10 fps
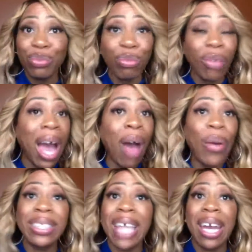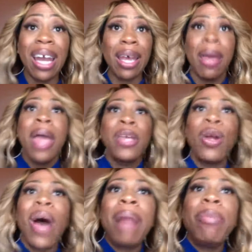how excited I am.
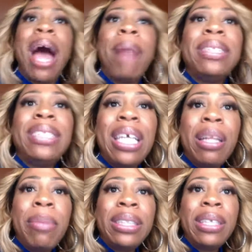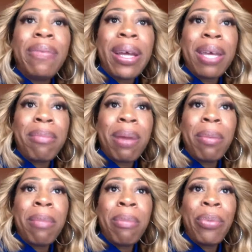I'm going to see. Let me see if I can get
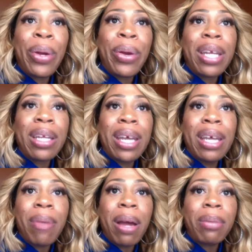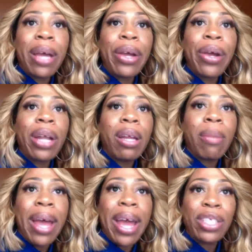my boy on here. Now, he probably like, girl, ain't
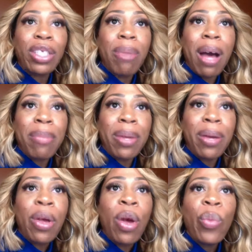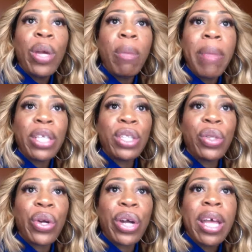nobody asked you to pop me on. We're going to make
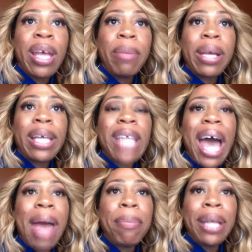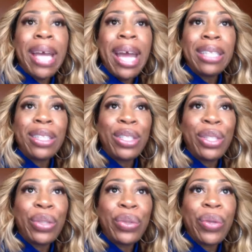sure, because I plan to
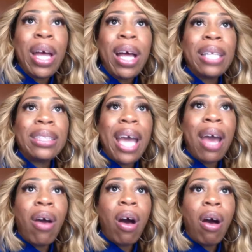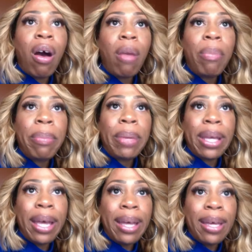do a town hall, but
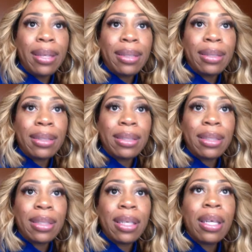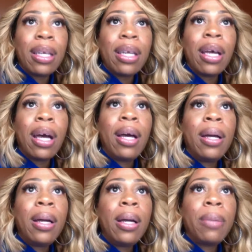because,
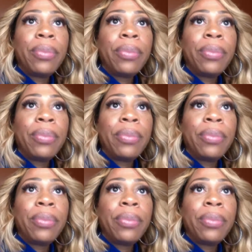how